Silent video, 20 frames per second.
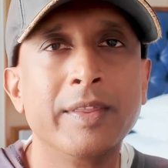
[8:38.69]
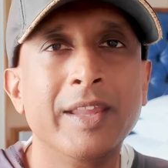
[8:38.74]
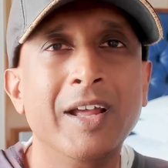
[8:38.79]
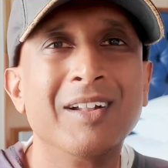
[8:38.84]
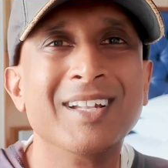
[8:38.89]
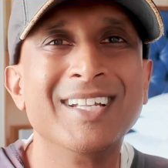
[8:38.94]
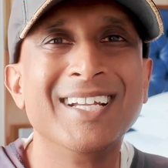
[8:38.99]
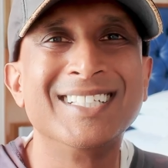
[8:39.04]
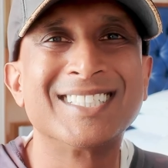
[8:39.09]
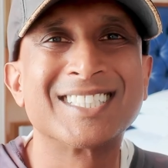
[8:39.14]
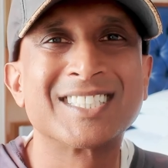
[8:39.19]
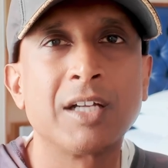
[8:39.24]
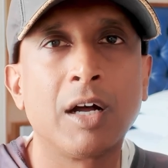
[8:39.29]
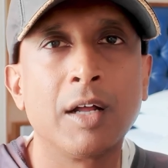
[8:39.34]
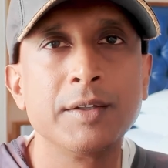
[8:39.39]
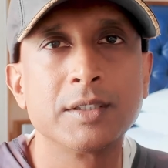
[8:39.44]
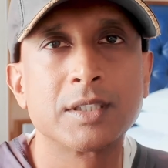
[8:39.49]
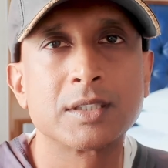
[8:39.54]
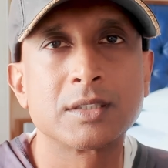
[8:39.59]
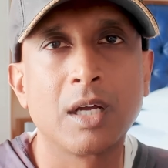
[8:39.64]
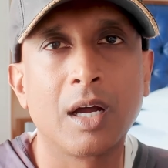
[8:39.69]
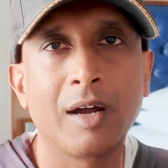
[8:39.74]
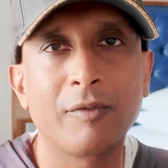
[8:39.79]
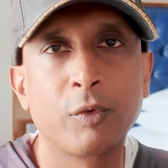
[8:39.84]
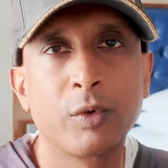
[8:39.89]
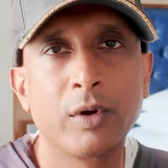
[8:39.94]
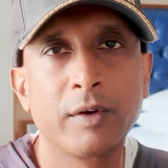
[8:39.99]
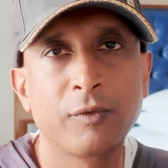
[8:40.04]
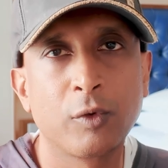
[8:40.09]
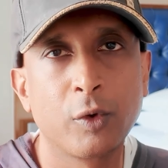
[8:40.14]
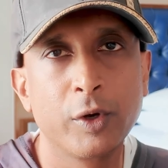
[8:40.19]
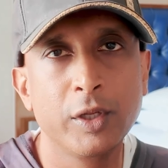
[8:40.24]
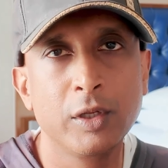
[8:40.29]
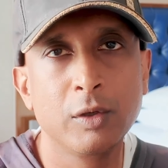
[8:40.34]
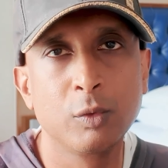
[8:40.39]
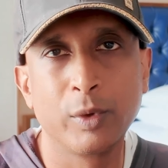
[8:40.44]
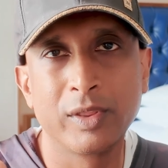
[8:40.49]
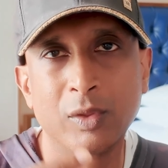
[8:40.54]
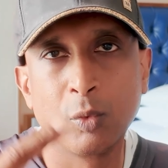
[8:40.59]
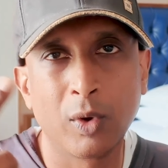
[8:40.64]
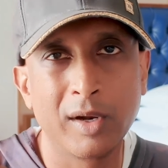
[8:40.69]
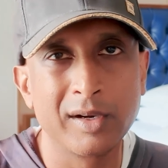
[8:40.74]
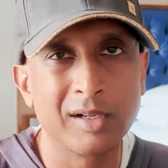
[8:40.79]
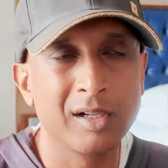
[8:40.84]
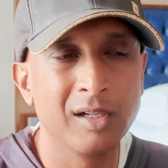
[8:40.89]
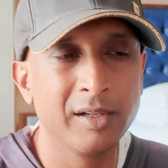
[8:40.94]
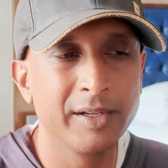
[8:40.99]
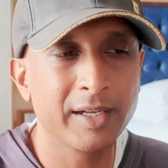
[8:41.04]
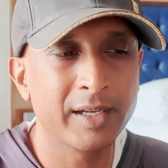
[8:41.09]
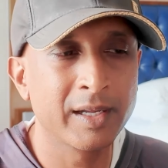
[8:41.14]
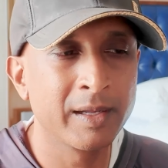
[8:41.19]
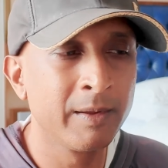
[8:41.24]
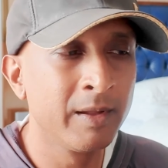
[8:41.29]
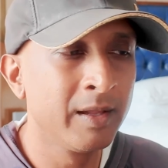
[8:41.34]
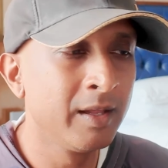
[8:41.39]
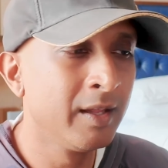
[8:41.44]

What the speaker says: They'll install the software for you with one click.